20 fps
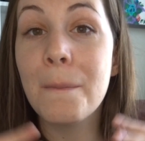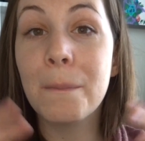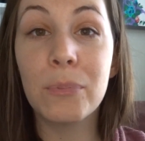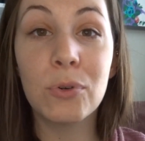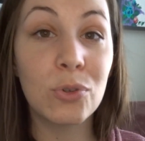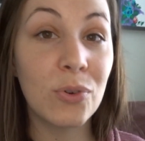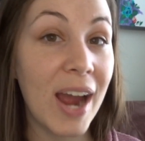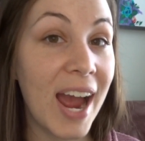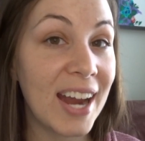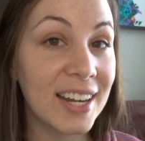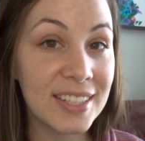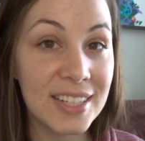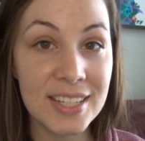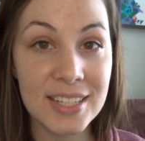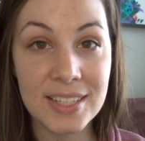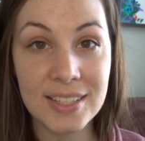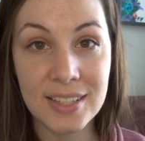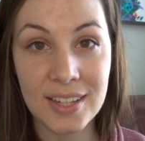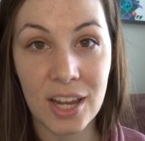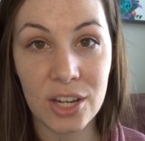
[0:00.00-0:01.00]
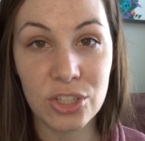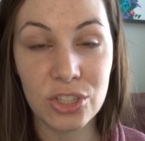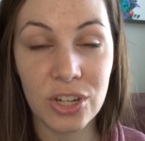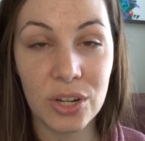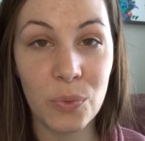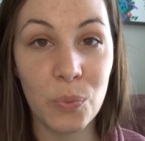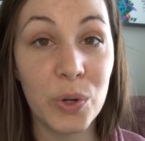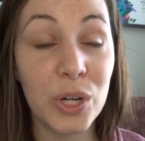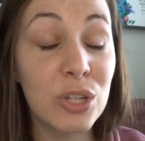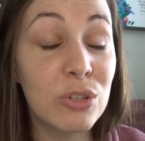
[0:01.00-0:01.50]
practice
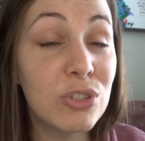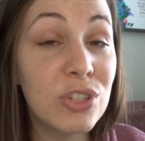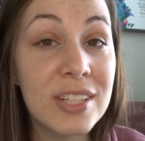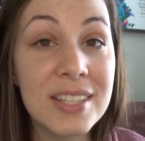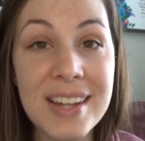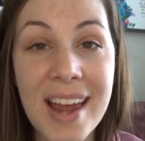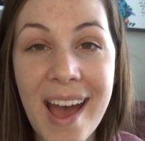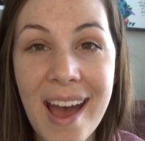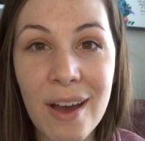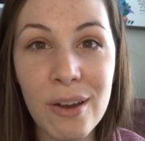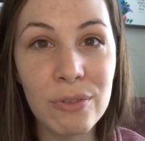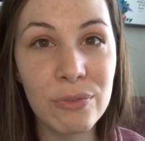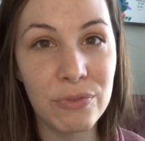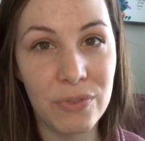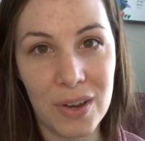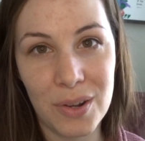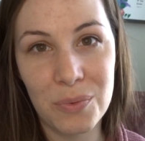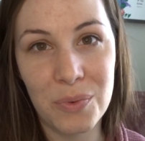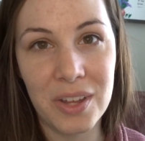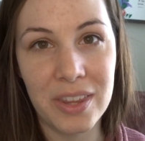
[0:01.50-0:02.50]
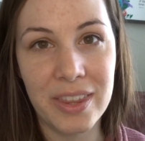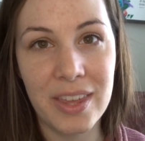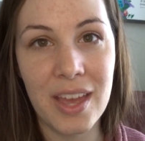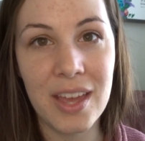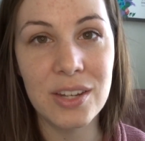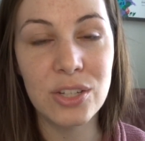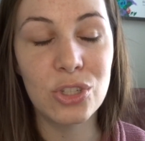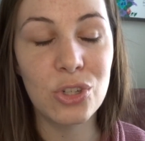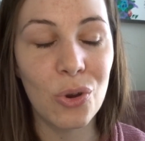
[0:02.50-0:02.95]
session where you just have fun with it.